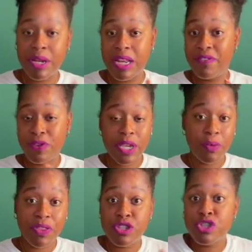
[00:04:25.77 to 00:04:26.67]
But if you get
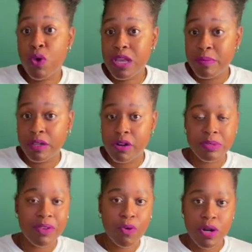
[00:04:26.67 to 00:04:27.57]
one that's 20
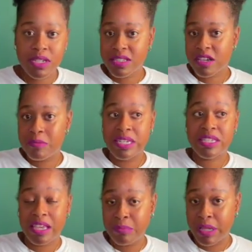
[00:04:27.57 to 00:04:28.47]
milligrams, of course, that's going to be
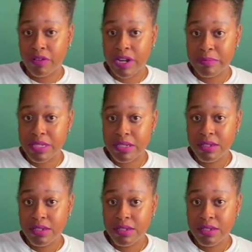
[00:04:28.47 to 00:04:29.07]
10 milligrams